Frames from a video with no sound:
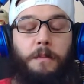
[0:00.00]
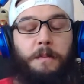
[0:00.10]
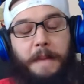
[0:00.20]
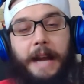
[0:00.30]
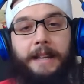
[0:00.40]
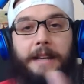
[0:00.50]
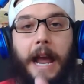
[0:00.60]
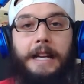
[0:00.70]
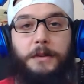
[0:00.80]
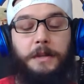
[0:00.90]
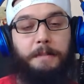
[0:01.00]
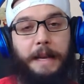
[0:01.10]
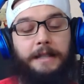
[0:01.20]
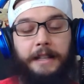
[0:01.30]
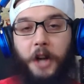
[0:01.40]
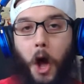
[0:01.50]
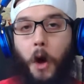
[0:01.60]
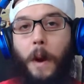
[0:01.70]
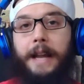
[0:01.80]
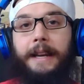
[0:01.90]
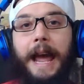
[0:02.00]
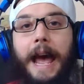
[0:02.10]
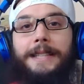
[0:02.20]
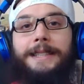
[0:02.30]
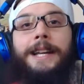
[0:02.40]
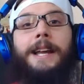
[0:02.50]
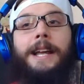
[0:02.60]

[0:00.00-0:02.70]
back in the 90s was basically an all-white cast.